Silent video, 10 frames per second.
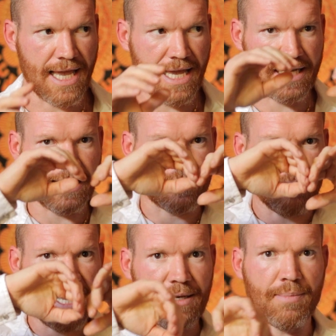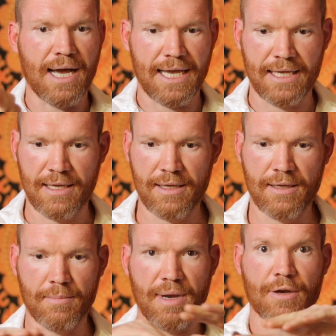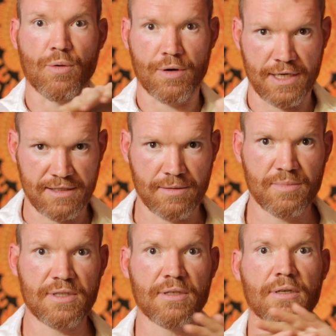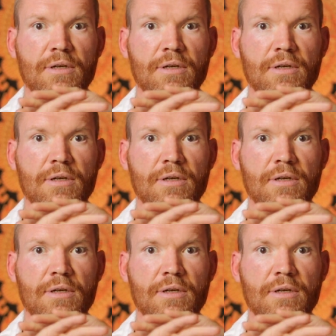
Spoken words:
And it's made by microorganisms,